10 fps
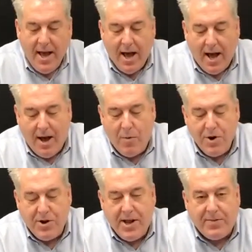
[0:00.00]
When
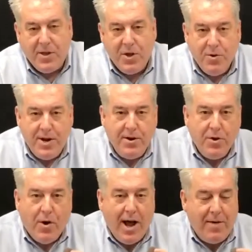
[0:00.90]
you get the unit,
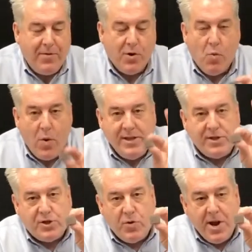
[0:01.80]
you'll have your
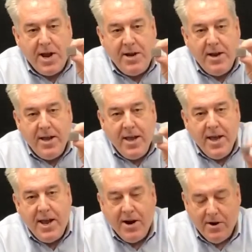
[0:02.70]
windscreen
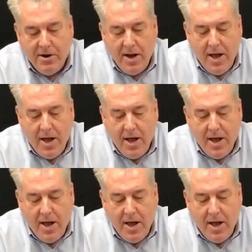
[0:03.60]
here.